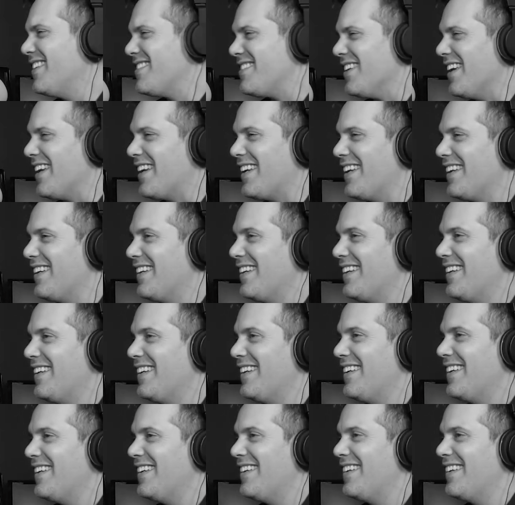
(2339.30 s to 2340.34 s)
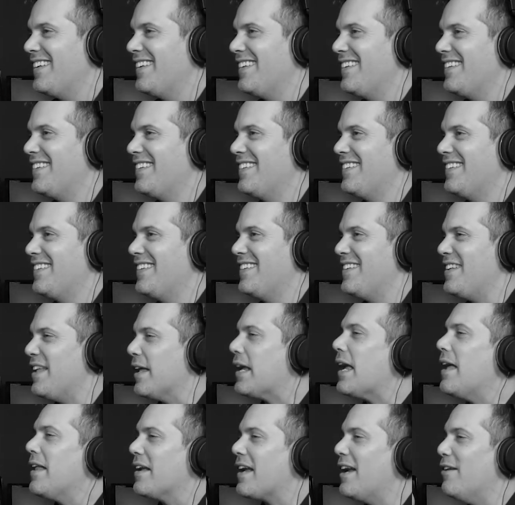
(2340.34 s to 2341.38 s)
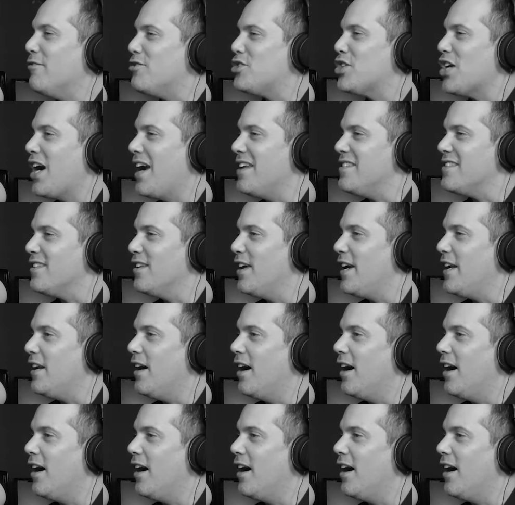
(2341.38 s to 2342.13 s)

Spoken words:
It's like that kind of shines light